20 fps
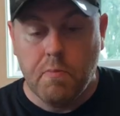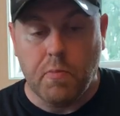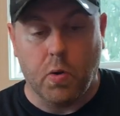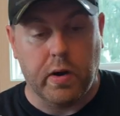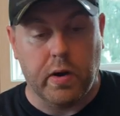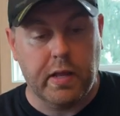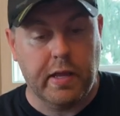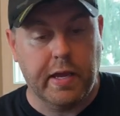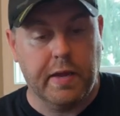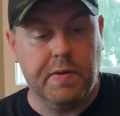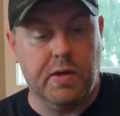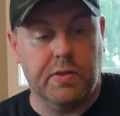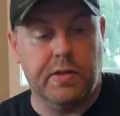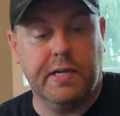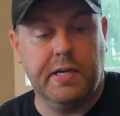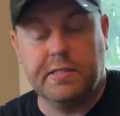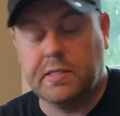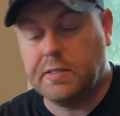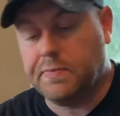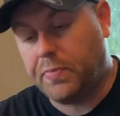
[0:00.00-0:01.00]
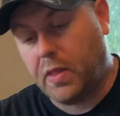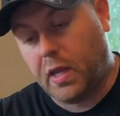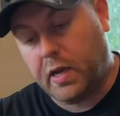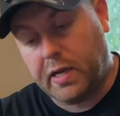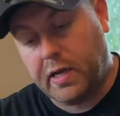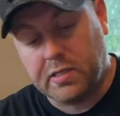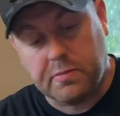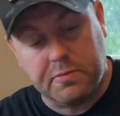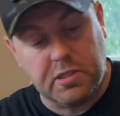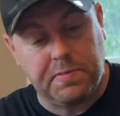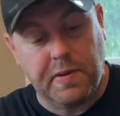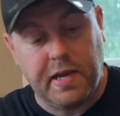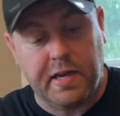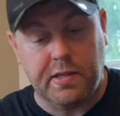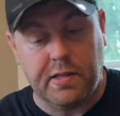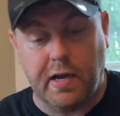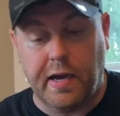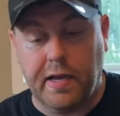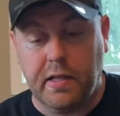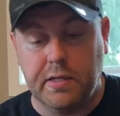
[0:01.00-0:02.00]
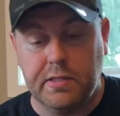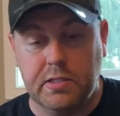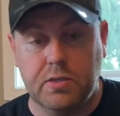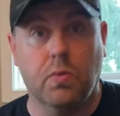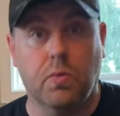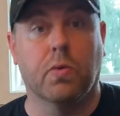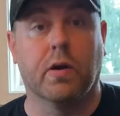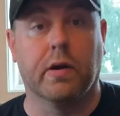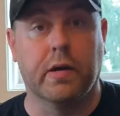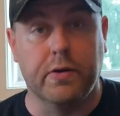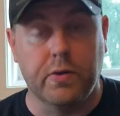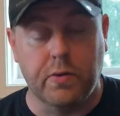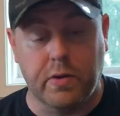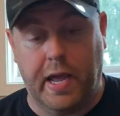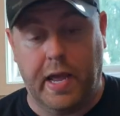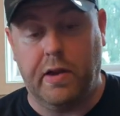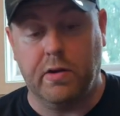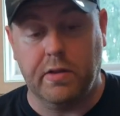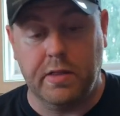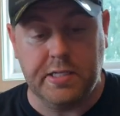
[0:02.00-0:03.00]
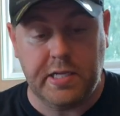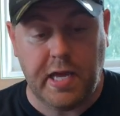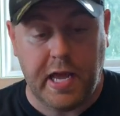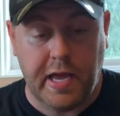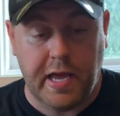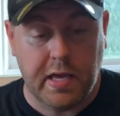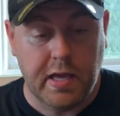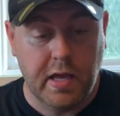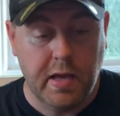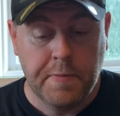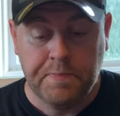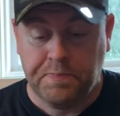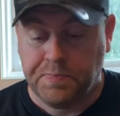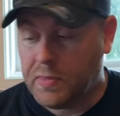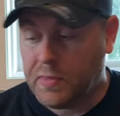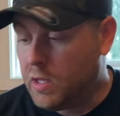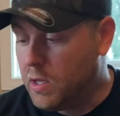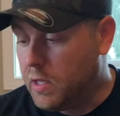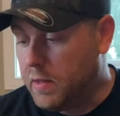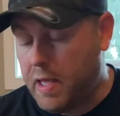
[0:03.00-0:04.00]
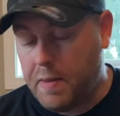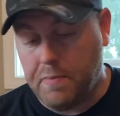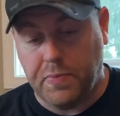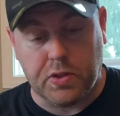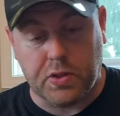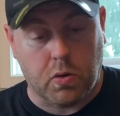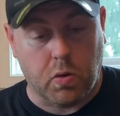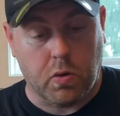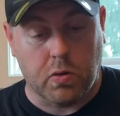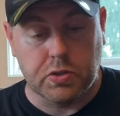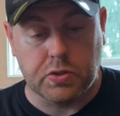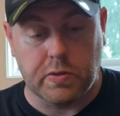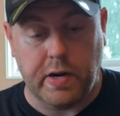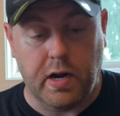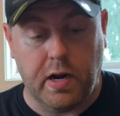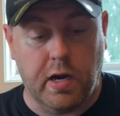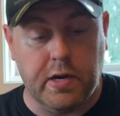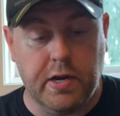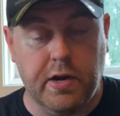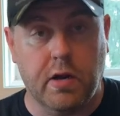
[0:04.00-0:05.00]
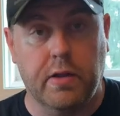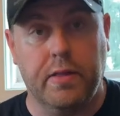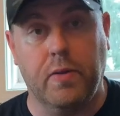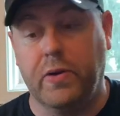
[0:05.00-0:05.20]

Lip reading: But what I like about this, because I'm just making the islands, we're gonna do it out of the tank and put the corals right on here.